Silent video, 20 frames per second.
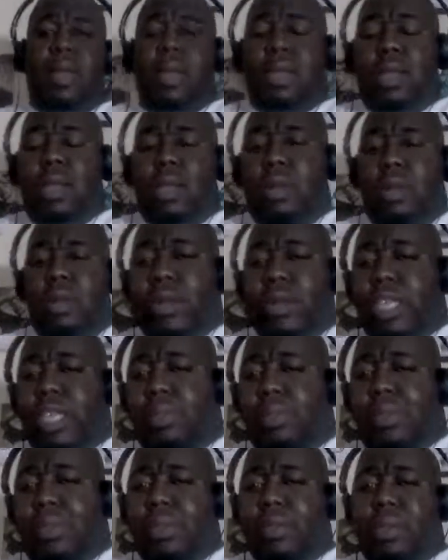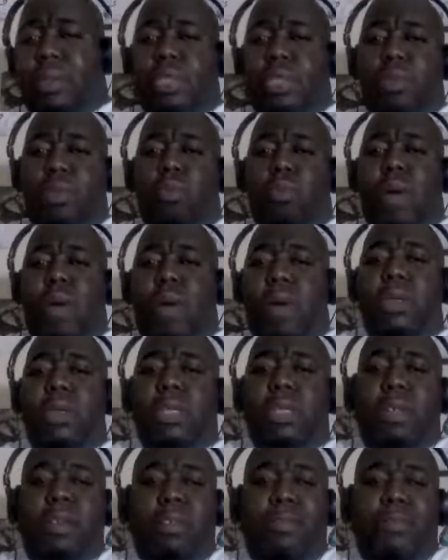the Lucas brothers,
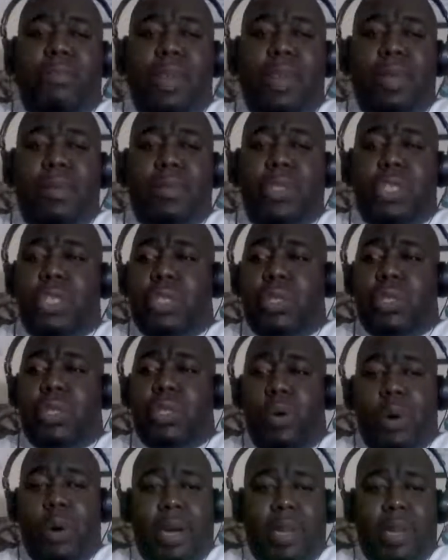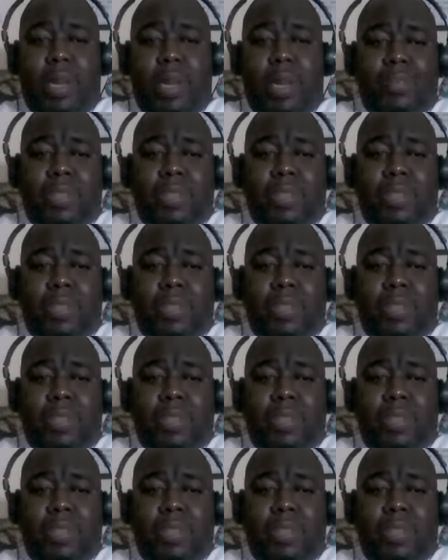writers of the film's story,